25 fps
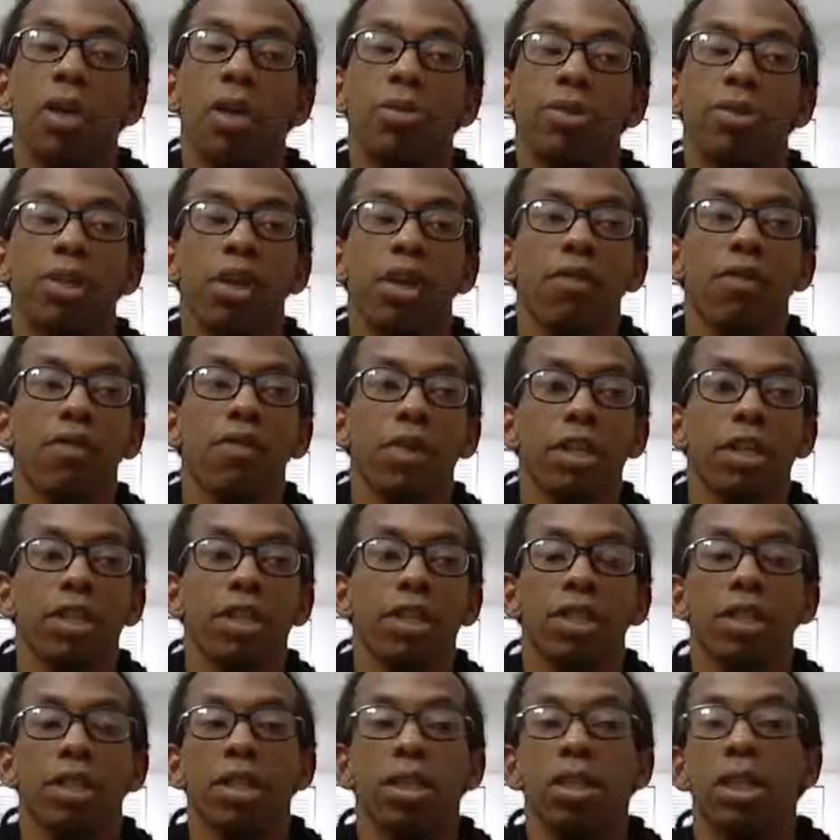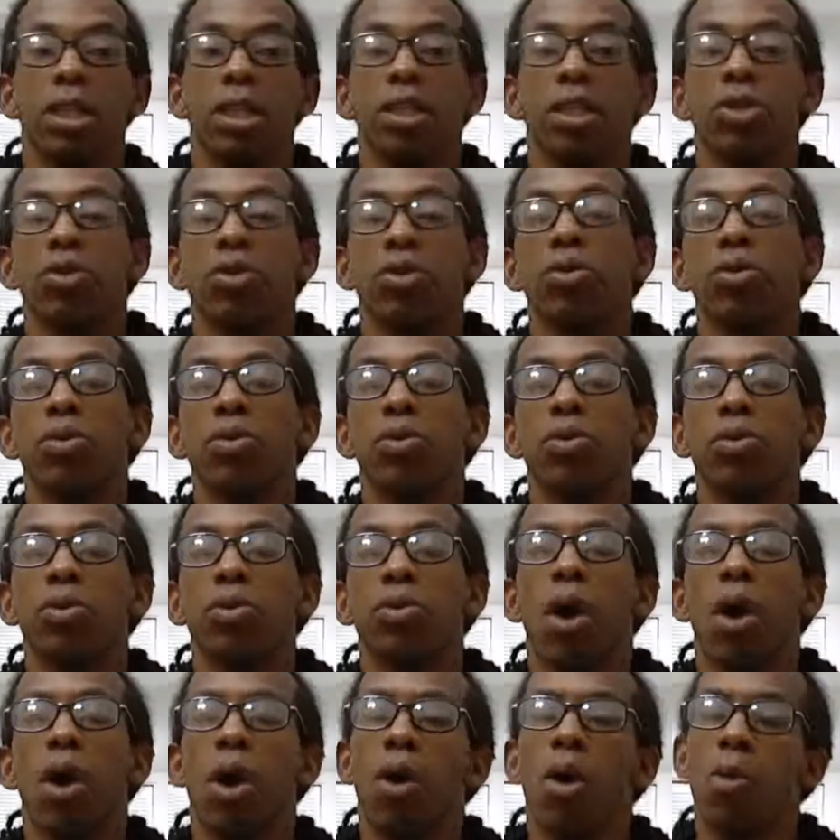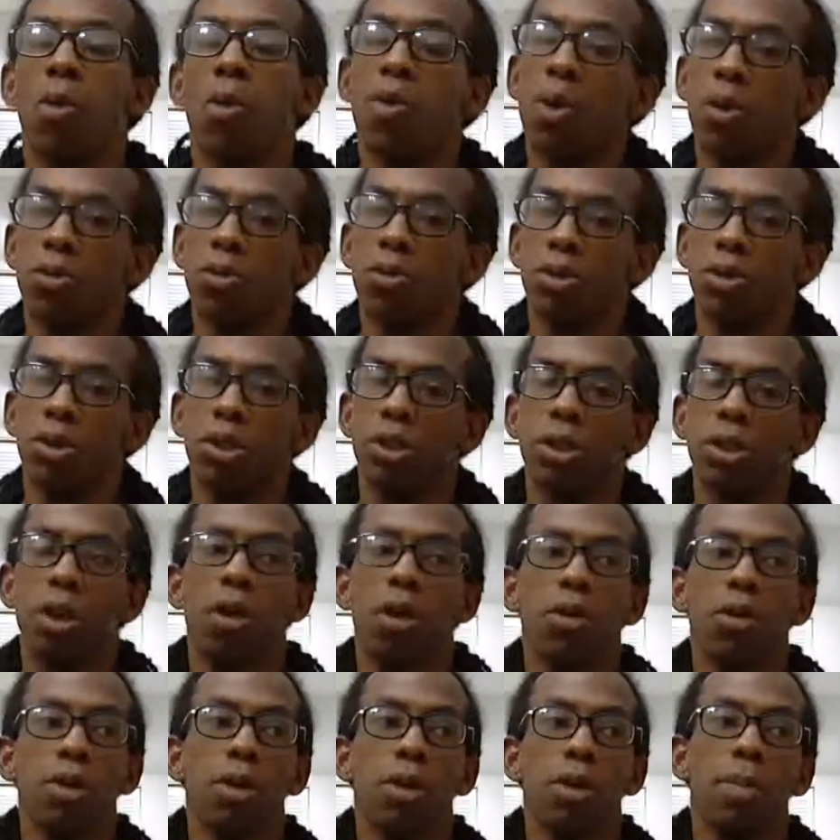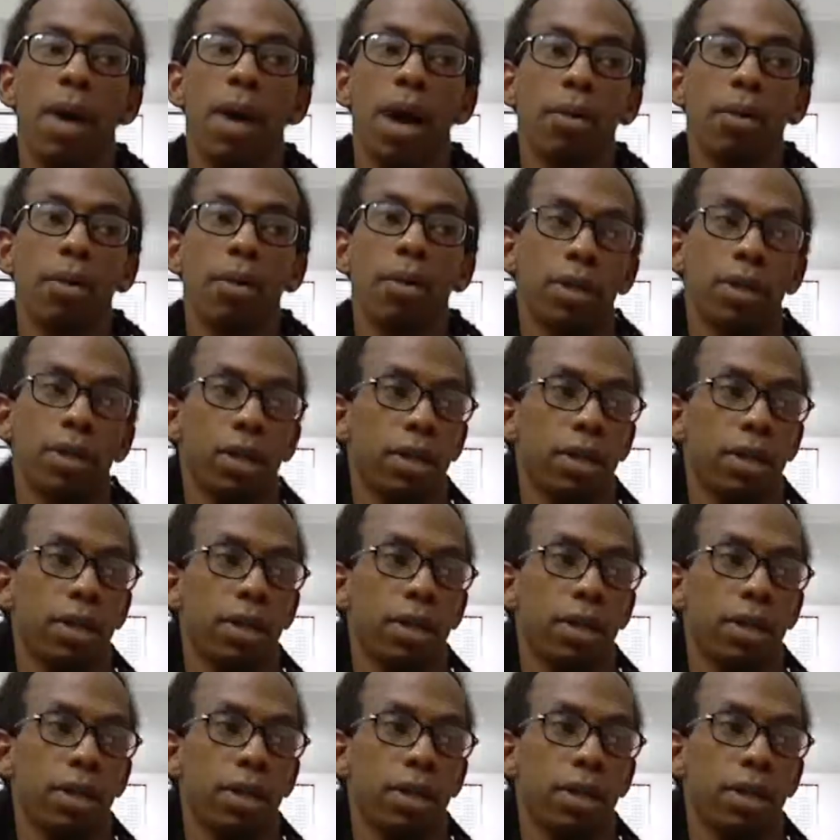Say for instance that you want to talk about